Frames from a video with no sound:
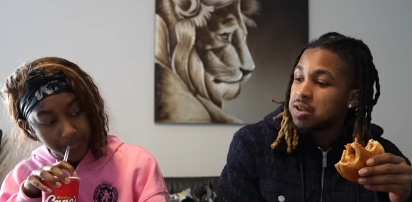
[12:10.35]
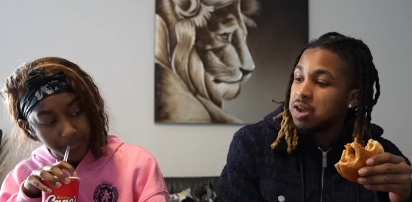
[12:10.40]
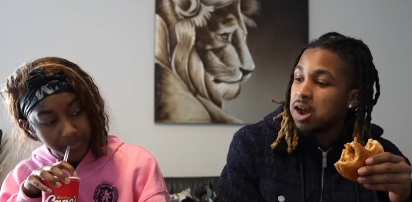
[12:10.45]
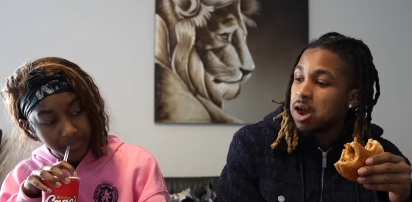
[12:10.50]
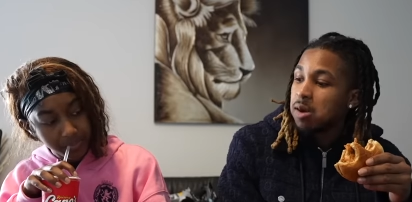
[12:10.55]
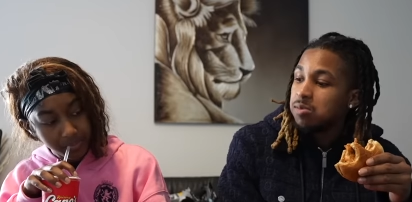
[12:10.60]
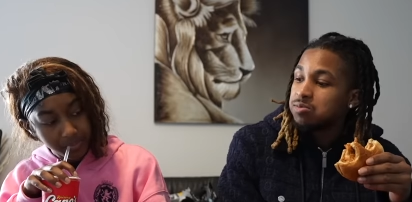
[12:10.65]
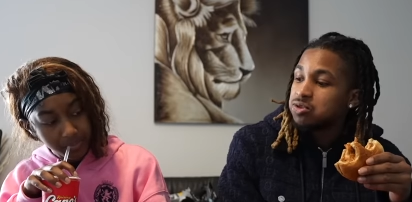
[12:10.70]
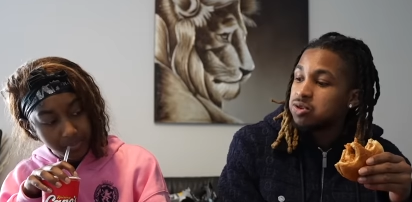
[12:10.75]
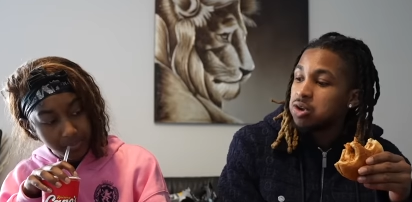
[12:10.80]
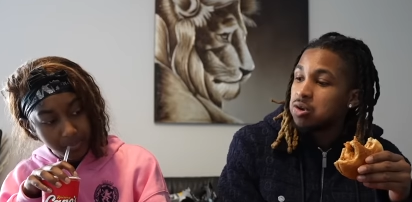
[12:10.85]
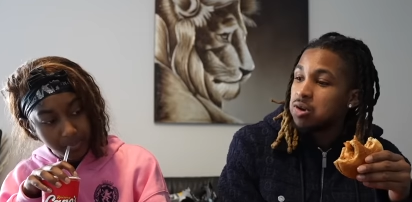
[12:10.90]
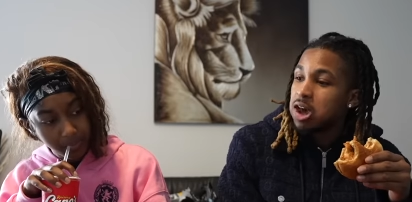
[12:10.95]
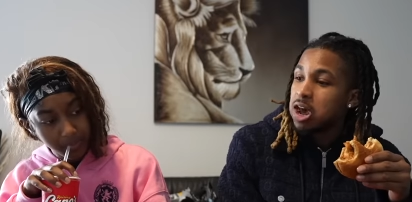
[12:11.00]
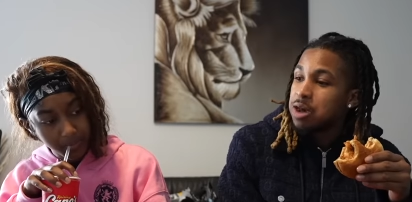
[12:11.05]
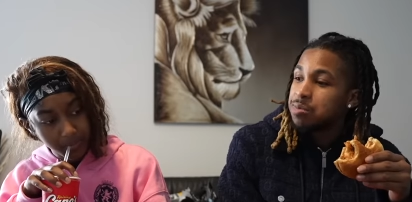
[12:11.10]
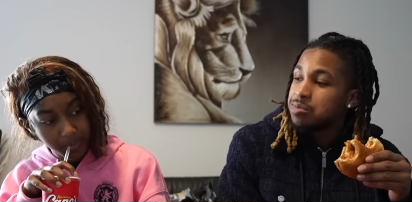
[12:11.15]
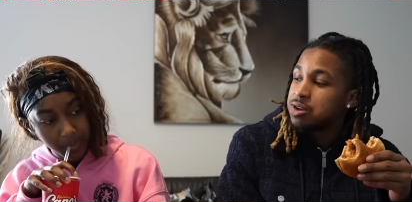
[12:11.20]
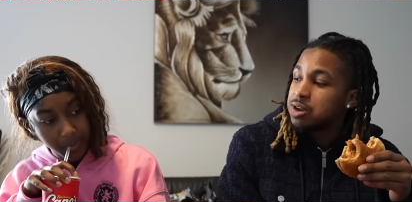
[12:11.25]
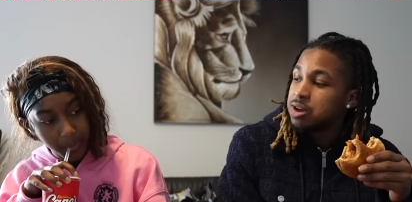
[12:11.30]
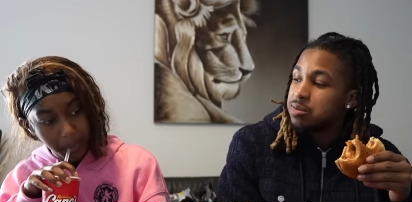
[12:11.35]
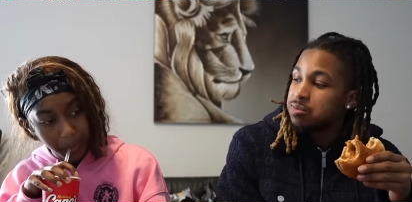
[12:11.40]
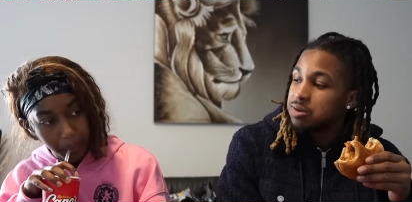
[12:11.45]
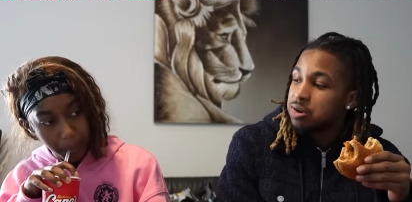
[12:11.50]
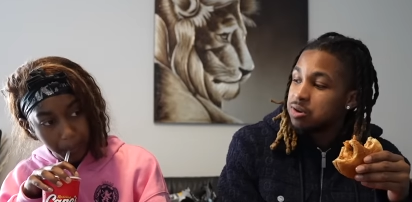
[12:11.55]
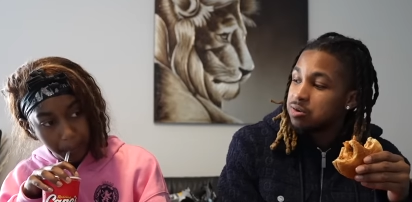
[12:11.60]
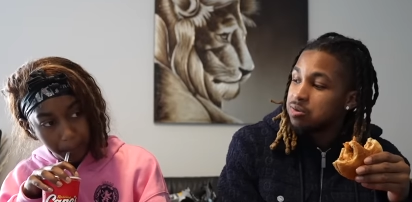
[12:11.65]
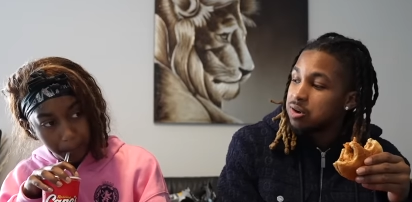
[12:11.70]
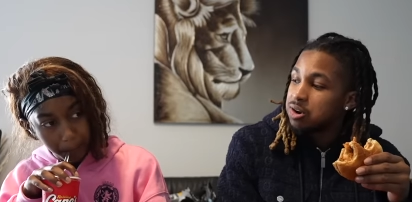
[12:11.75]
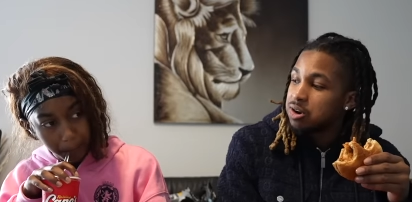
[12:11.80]
Speaker 1: I'm so happy
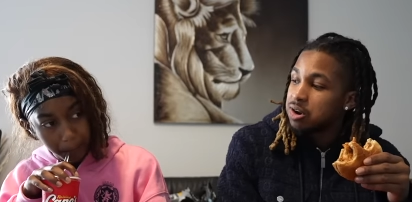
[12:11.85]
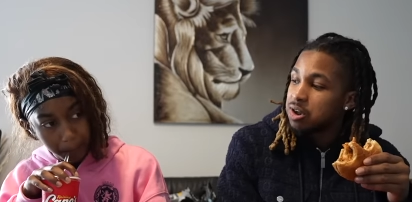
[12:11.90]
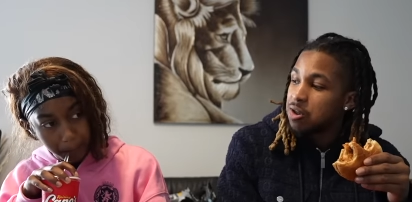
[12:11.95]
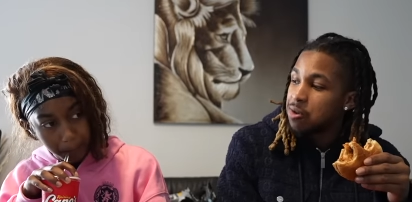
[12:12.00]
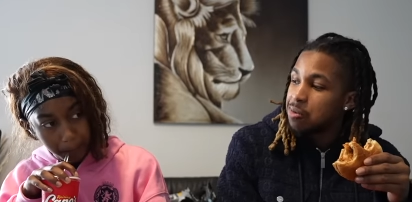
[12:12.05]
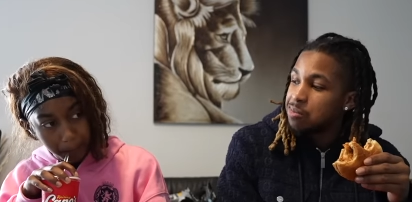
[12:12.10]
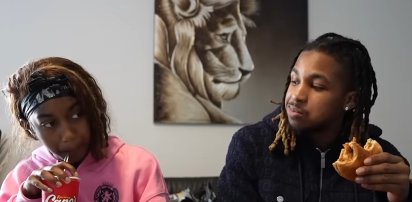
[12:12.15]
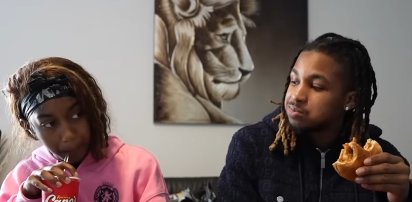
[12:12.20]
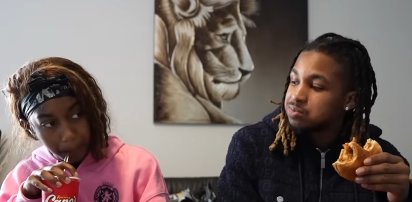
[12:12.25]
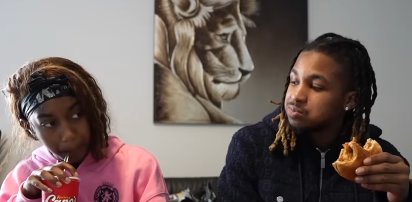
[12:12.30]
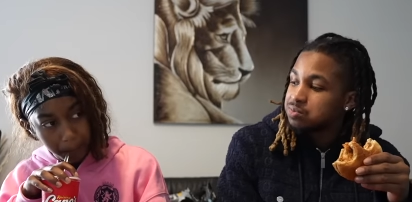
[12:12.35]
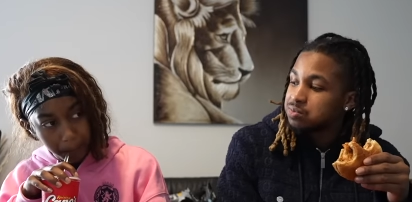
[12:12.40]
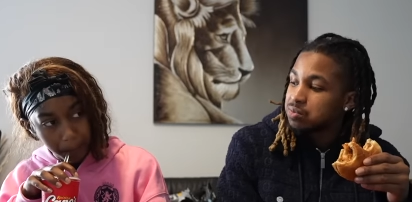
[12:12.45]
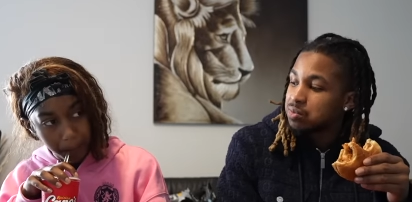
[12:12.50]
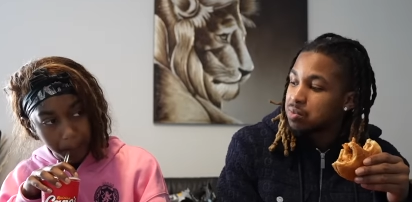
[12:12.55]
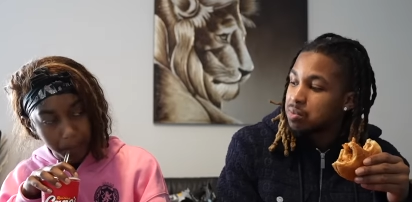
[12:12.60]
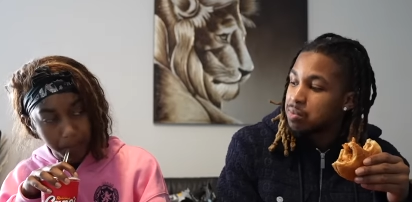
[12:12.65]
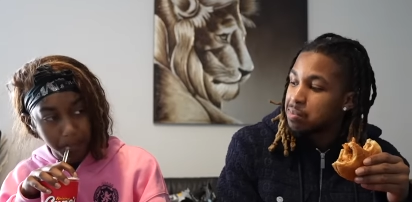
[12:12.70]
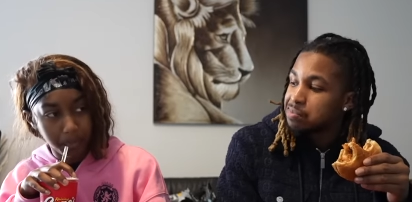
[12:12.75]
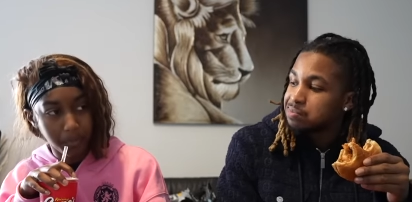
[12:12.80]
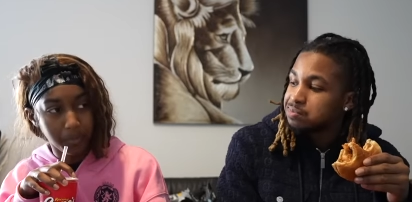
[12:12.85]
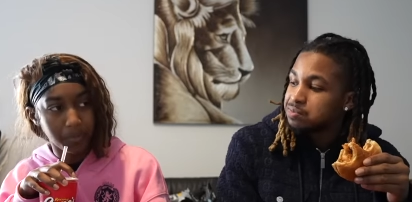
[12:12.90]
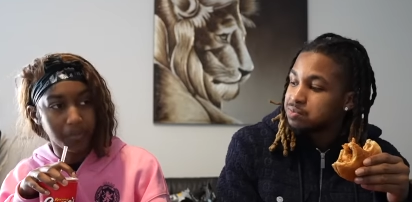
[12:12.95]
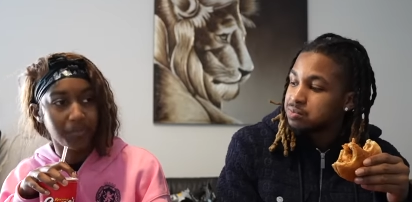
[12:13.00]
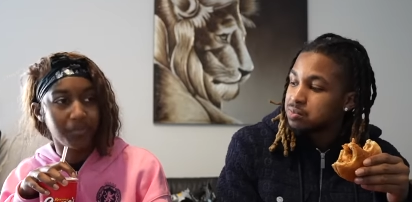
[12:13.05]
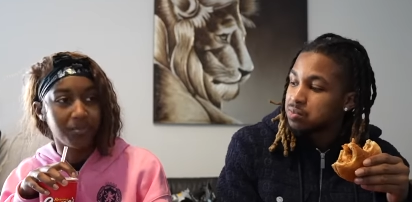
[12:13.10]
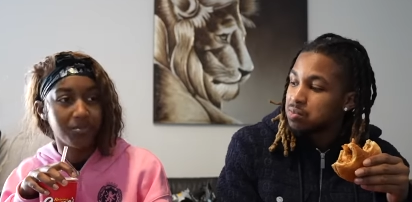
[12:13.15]
uploading right now. Mm.